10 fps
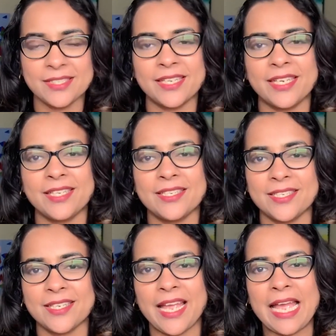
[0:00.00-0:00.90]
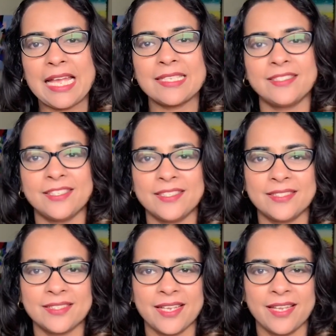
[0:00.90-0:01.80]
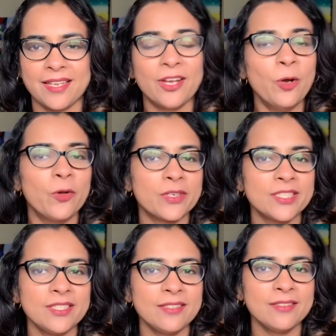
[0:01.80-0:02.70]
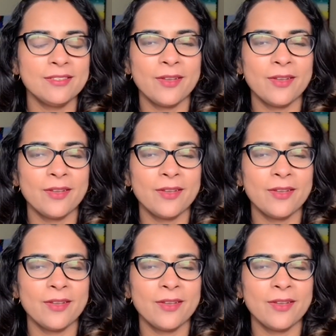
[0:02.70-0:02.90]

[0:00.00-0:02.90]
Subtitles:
it has its origin,